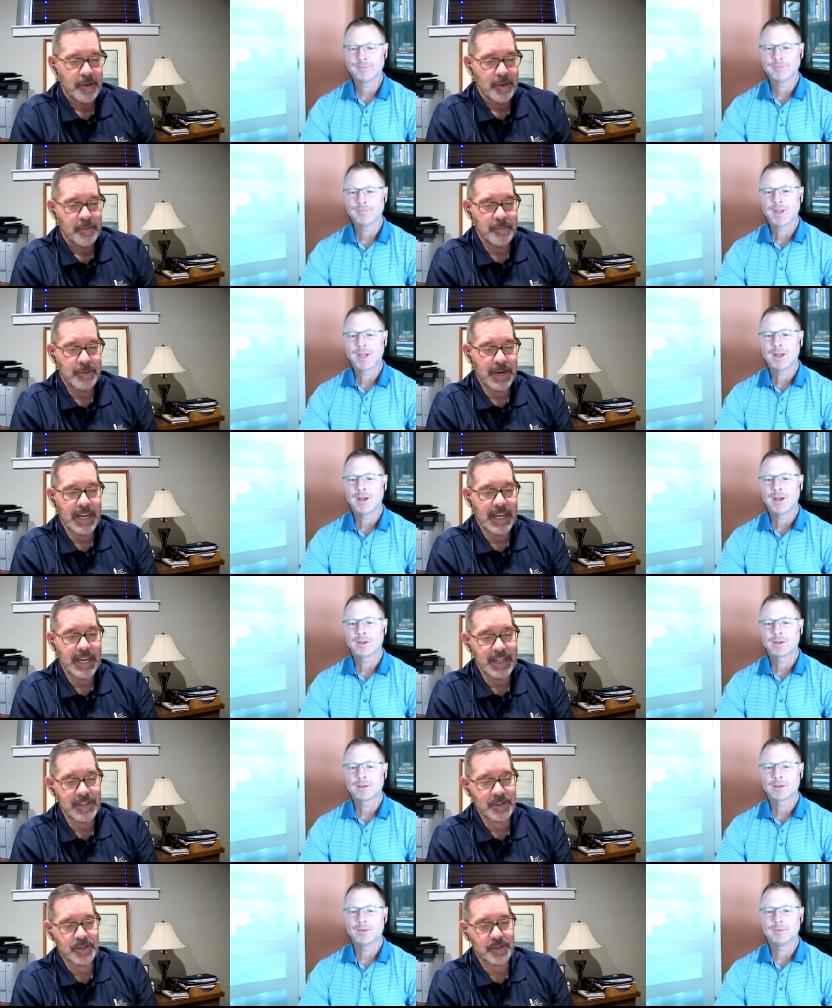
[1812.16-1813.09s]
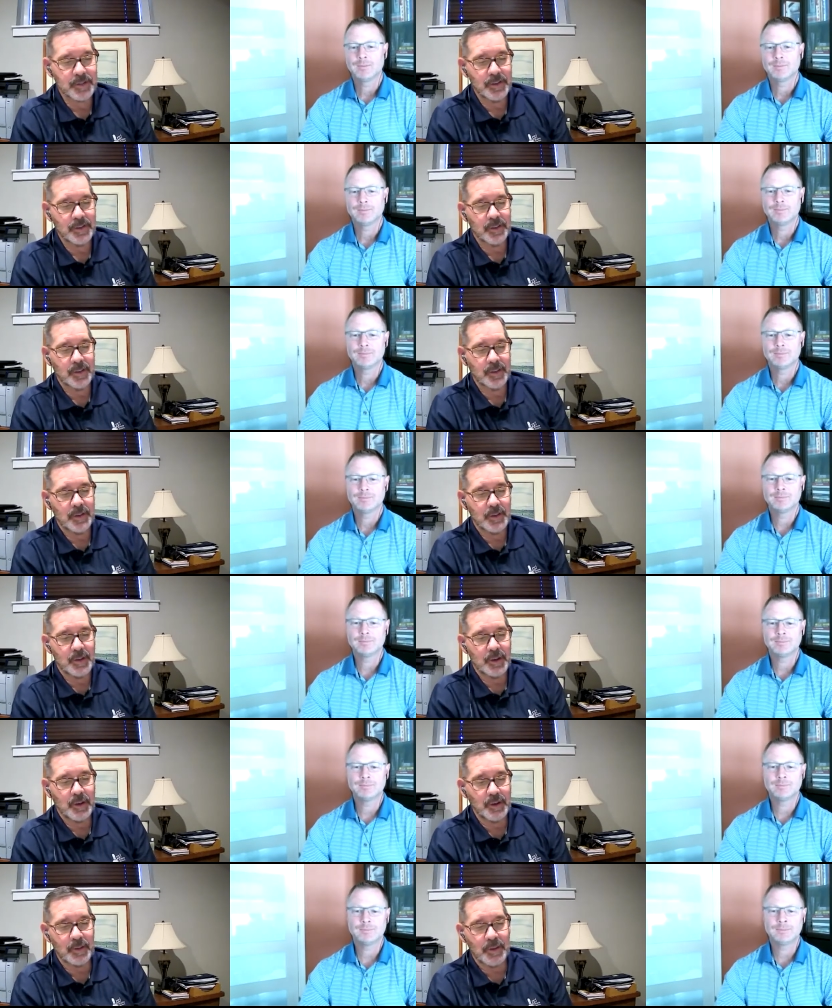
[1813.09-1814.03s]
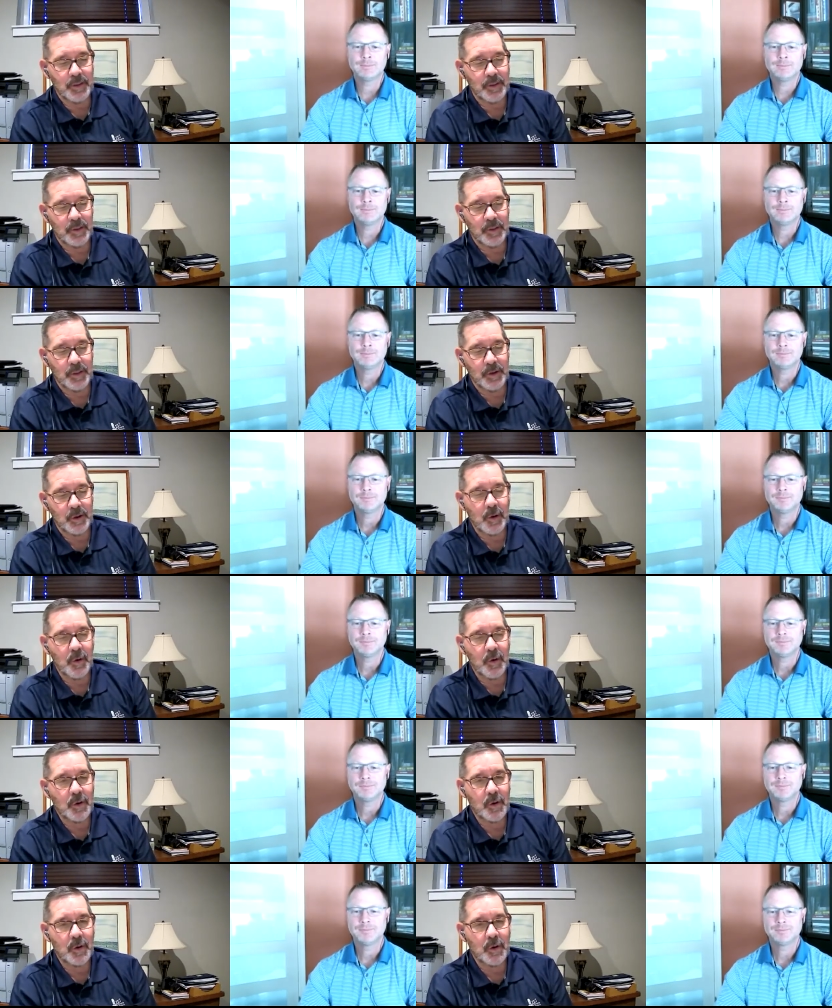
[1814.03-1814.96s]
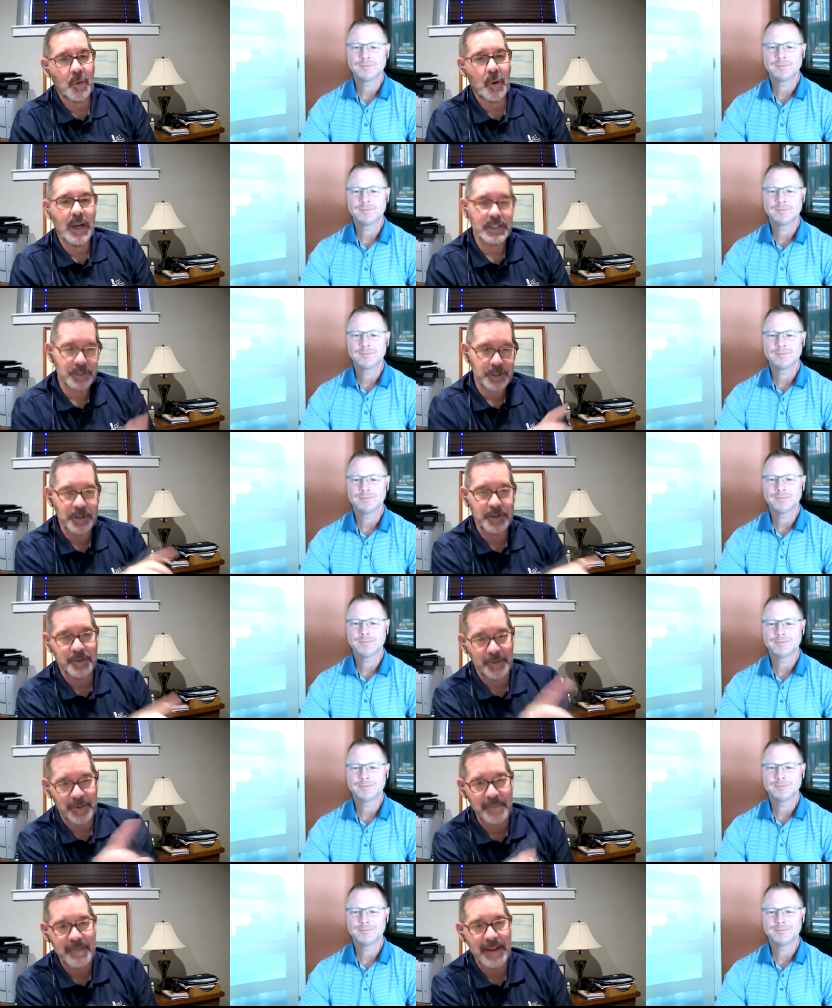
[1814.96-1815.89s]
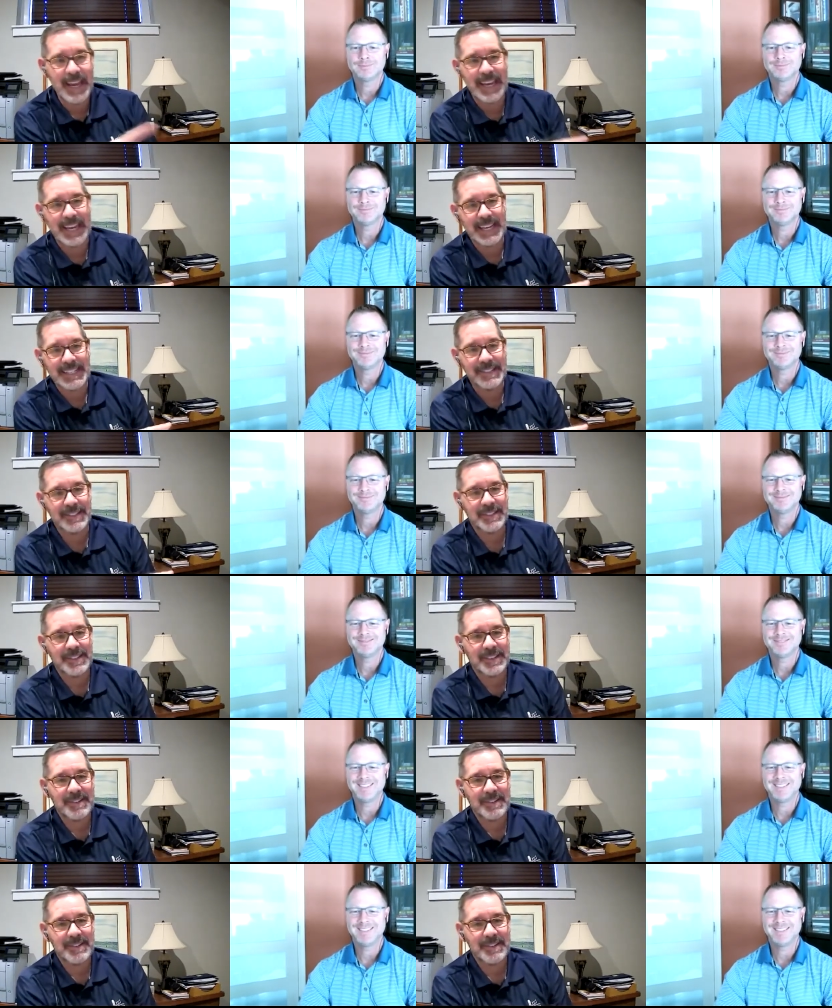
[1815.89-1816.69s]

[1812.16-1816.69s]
Speaker 1: But I guess the, the question remains